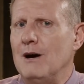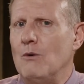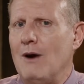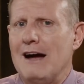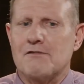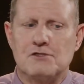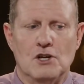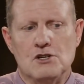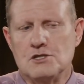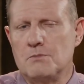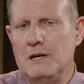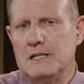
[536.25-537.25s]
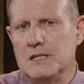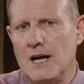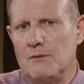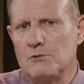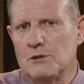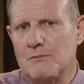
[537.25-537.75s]
my wife to go and spend
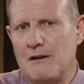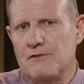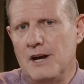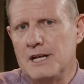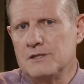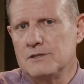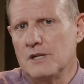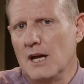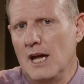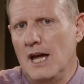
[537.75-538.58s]
time with my friends.